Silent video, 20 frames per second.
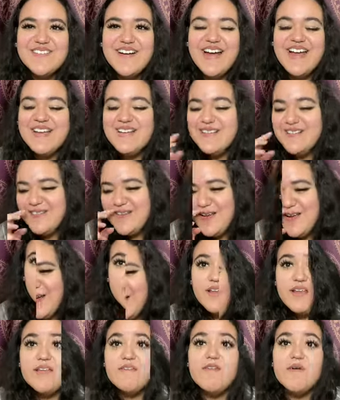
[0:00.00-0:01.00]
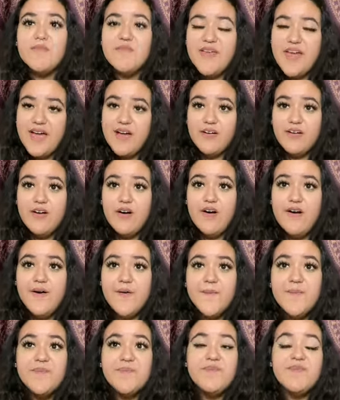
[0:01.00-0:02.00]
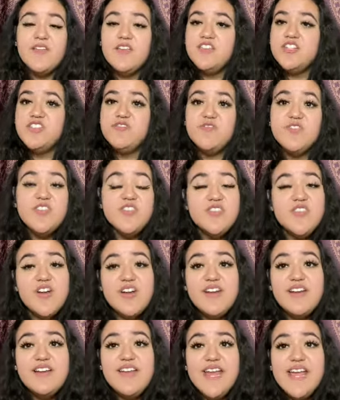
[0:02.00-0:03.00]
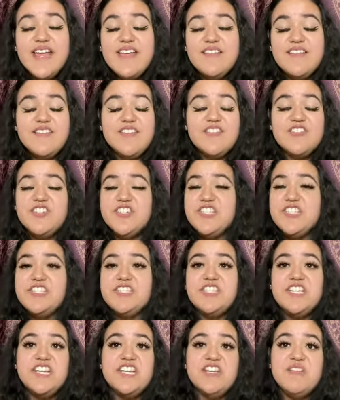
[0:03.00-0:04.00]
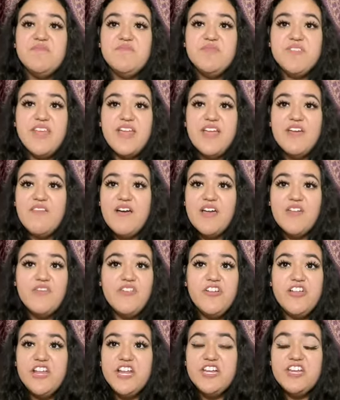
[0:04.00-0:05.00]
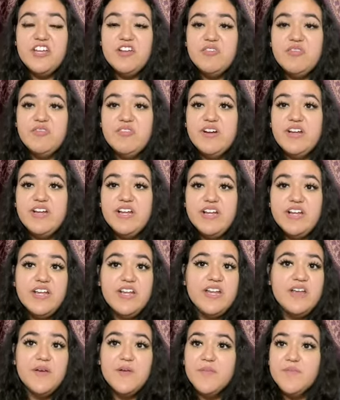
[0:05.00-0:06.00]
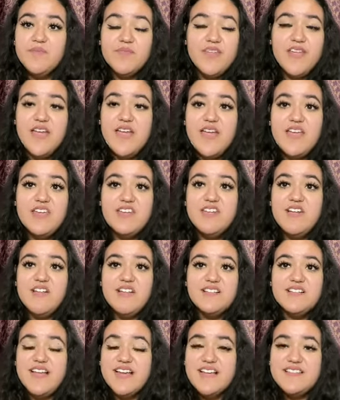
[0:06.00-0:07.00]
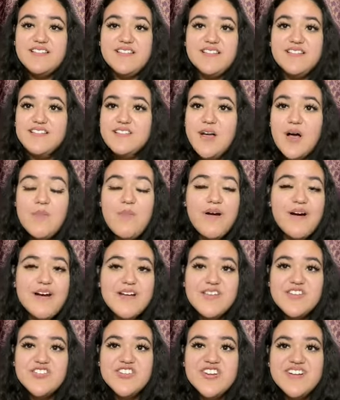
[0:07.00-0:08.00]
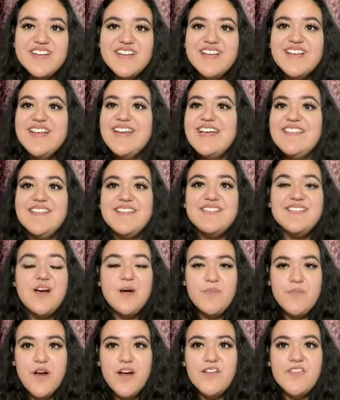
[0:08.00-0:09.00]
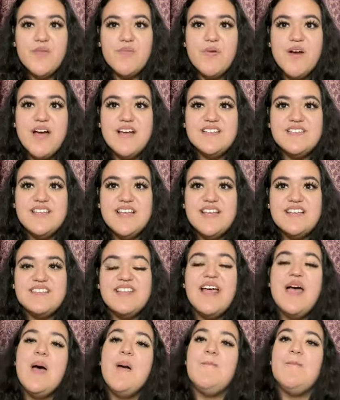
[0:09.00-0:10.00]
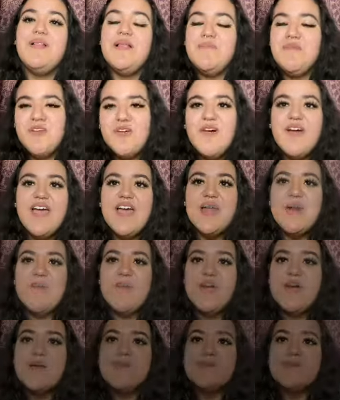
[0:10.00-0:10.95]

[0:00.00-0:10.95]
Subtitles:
So, you know, I just gotta keep it up just for the 30 days, you know, just to see if I feel any different. And, you know, because like I said, this is all part of the journey. This is all part of the process. But let me go ahead and put up some